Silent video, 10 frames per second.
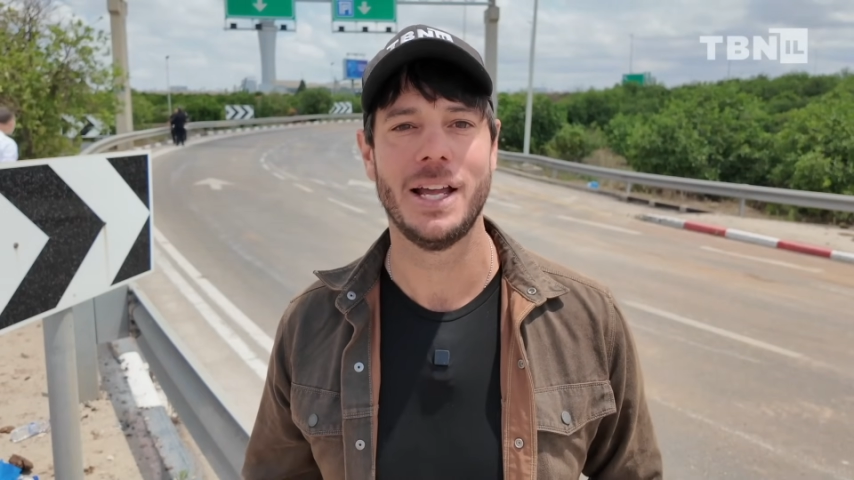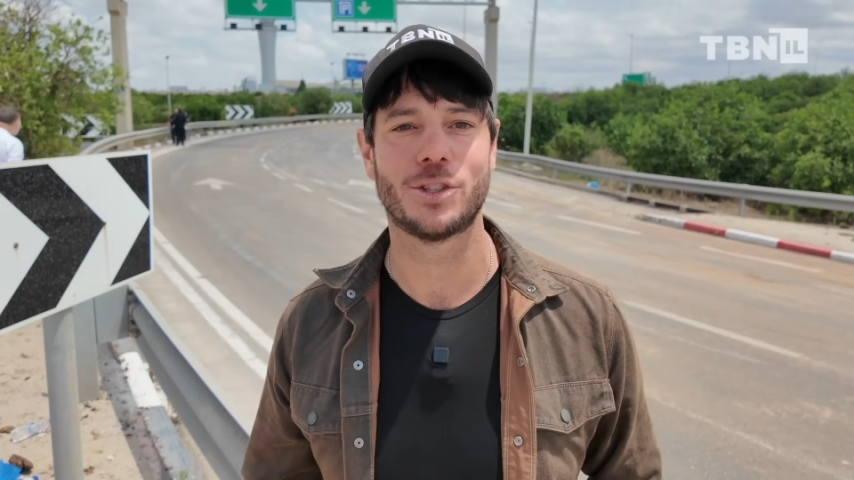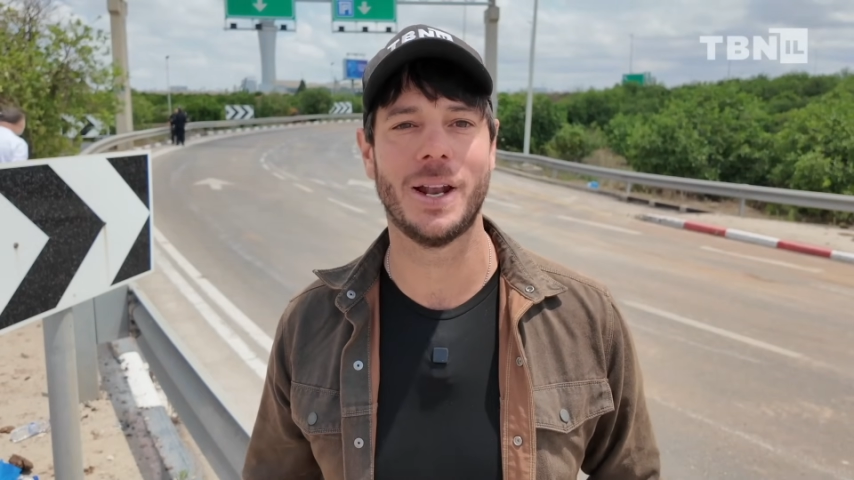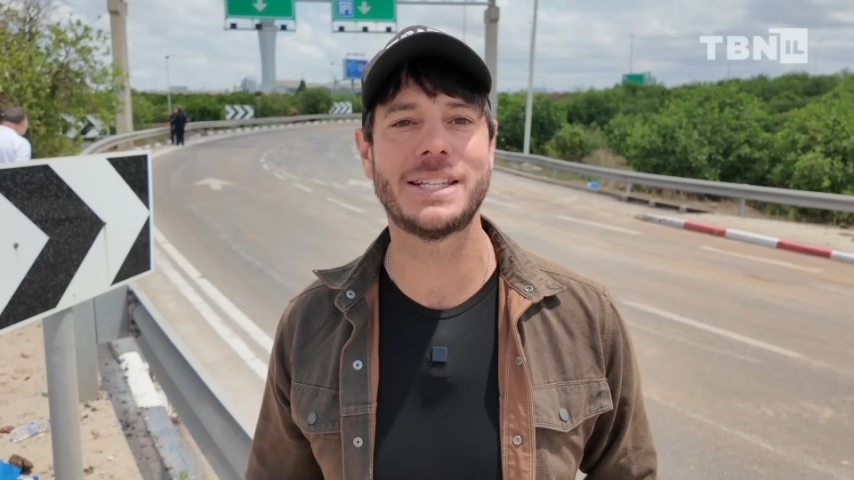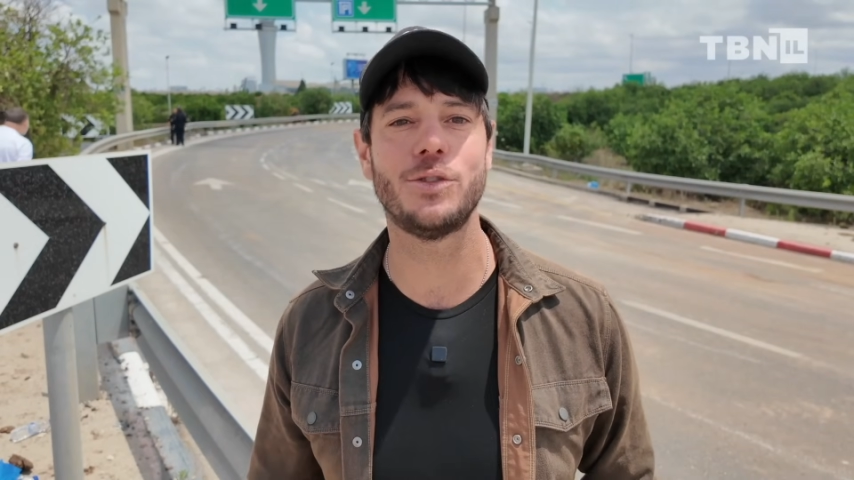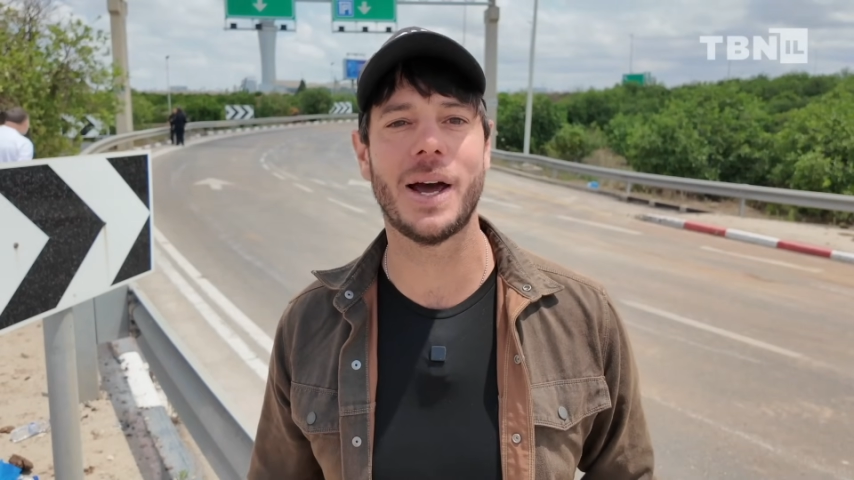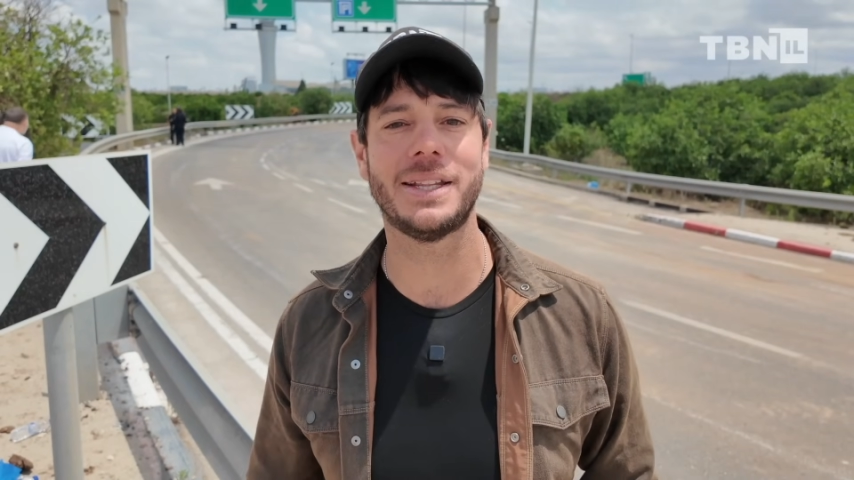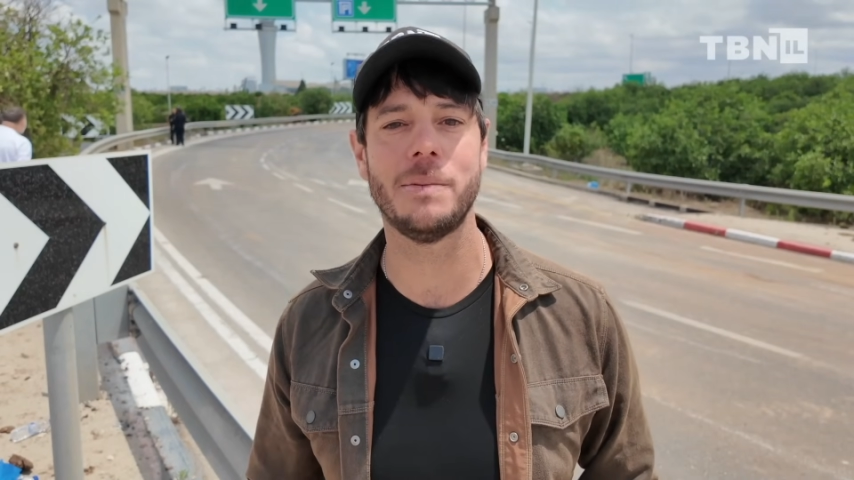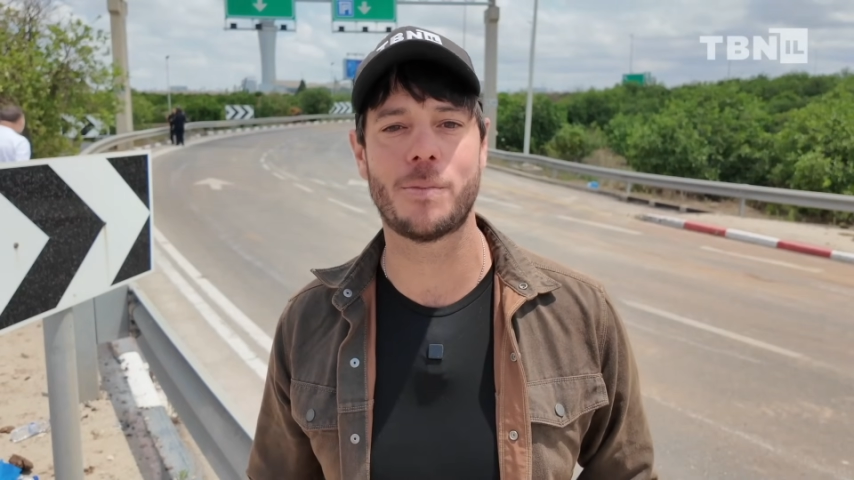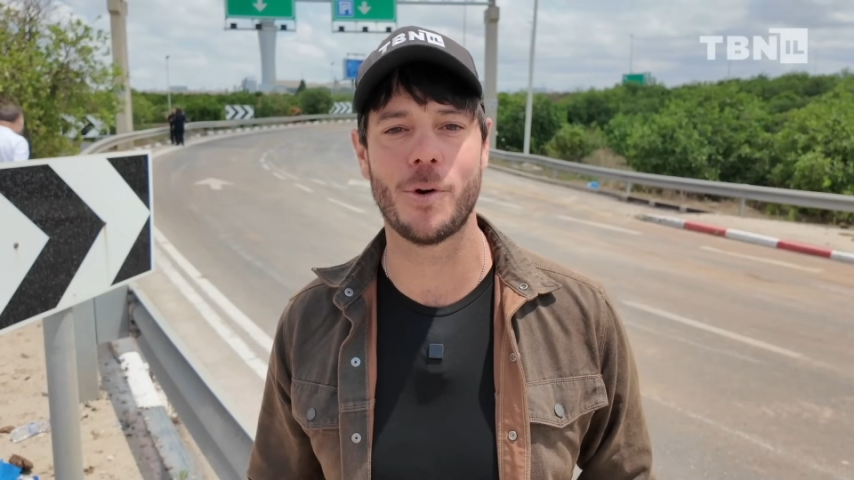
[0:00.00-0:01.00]
So let's unite
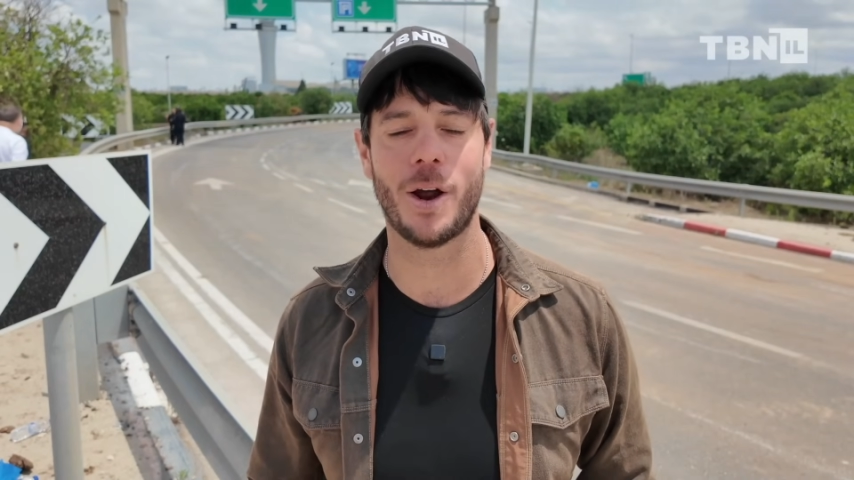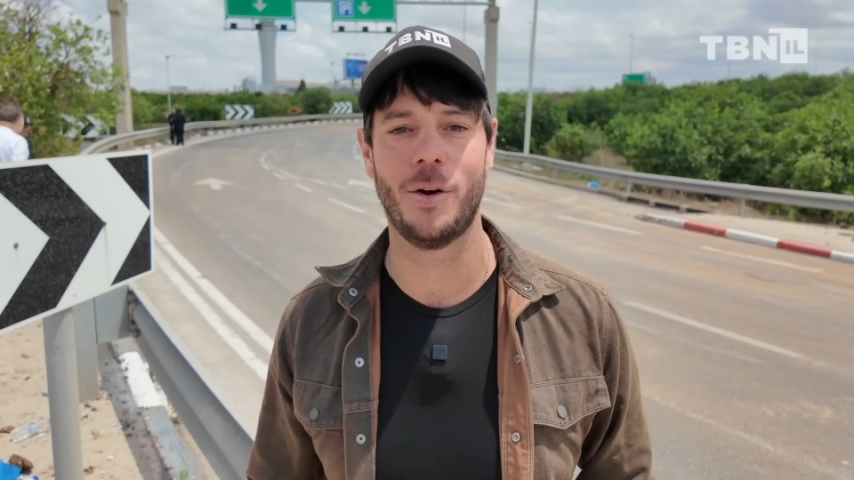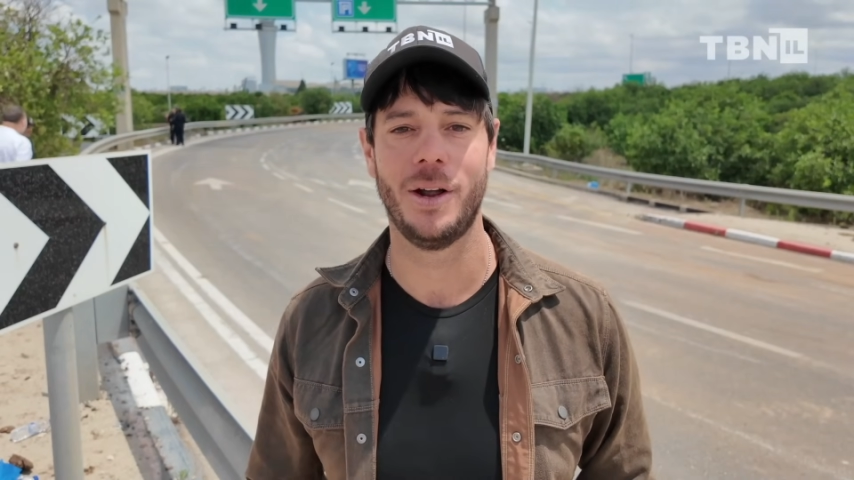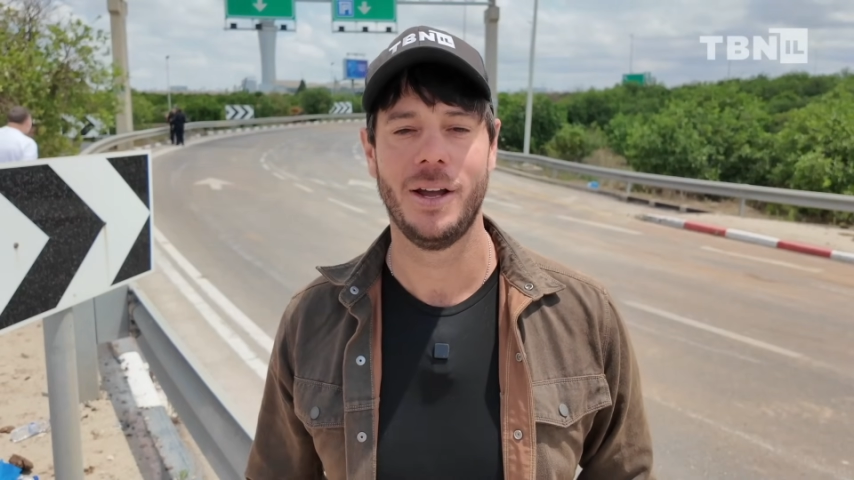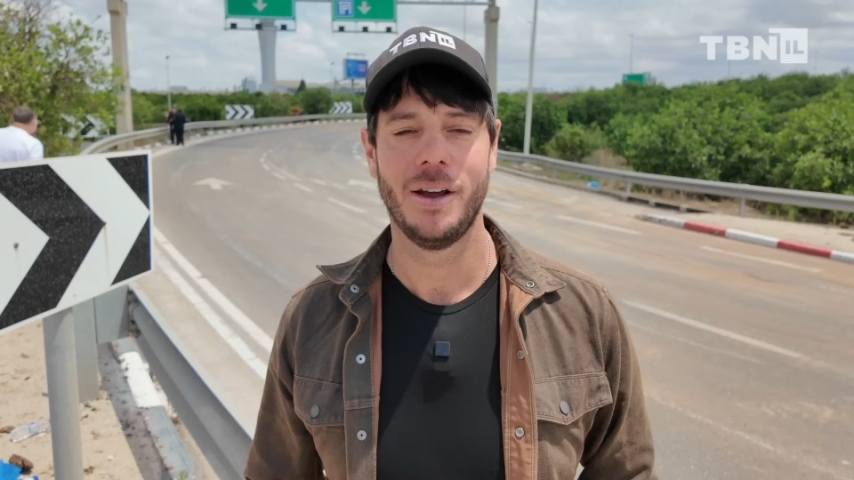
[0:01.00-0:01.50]
in prayer